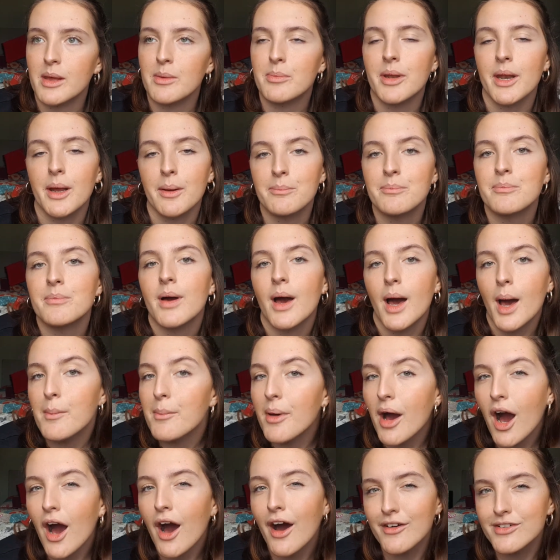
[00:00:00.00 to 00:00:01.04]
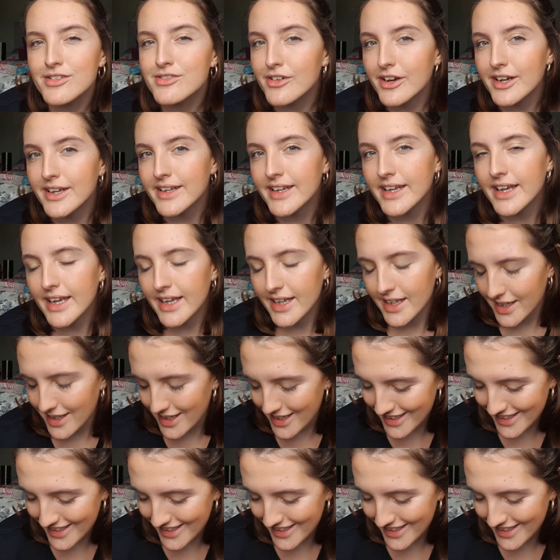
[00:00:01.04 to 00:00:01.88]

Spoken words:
but I'm half ready.